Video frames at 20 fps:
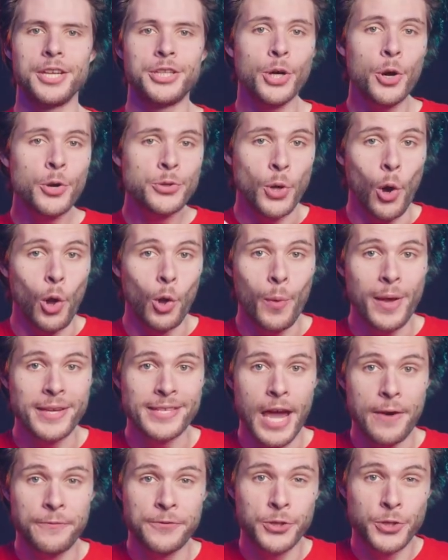You don't always
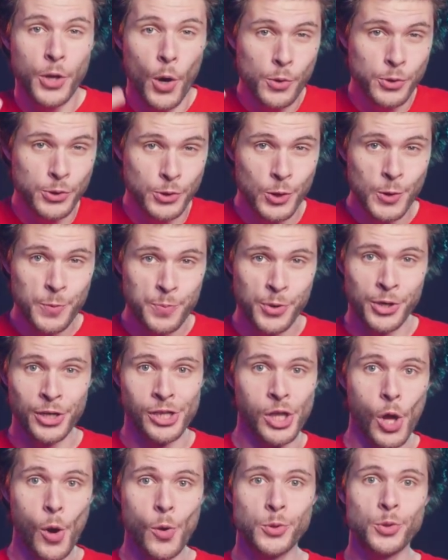have to go super
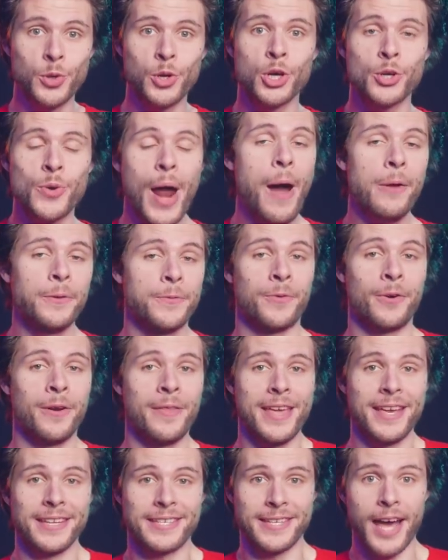low to the ground for
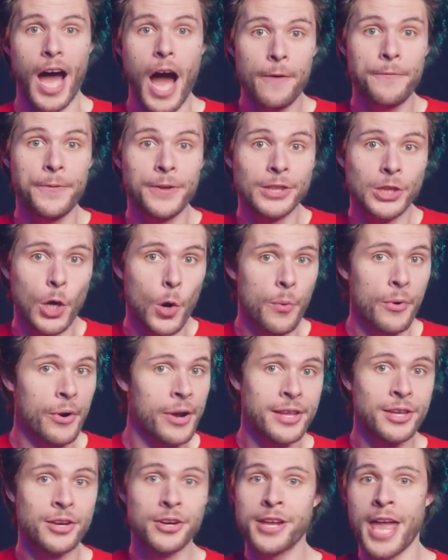this. Often
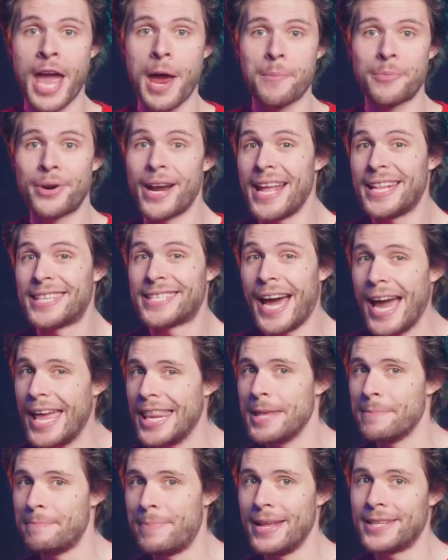lowering your camera a
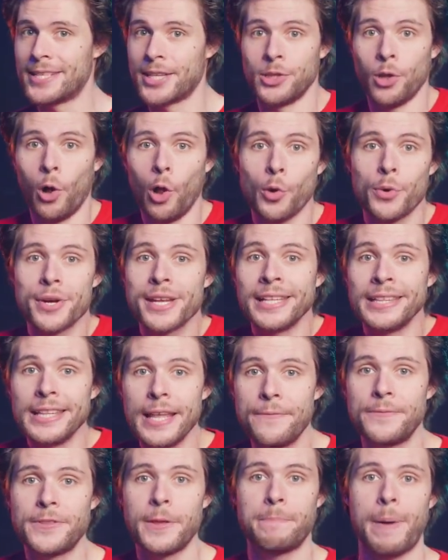tiny bit can already
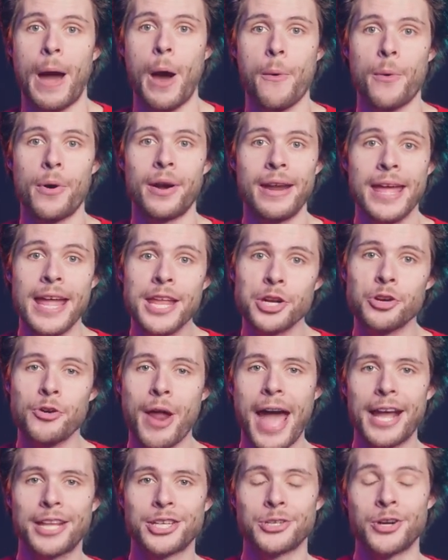lift the power in your
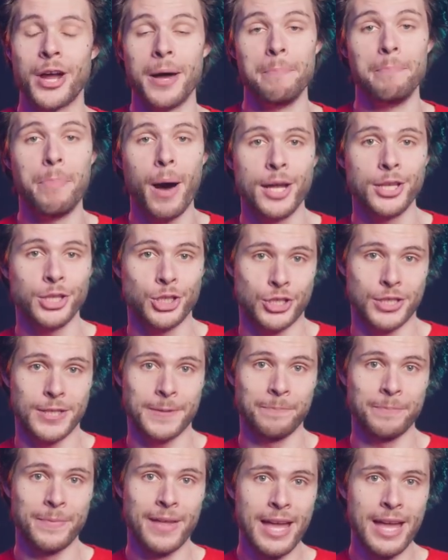actor a bunch.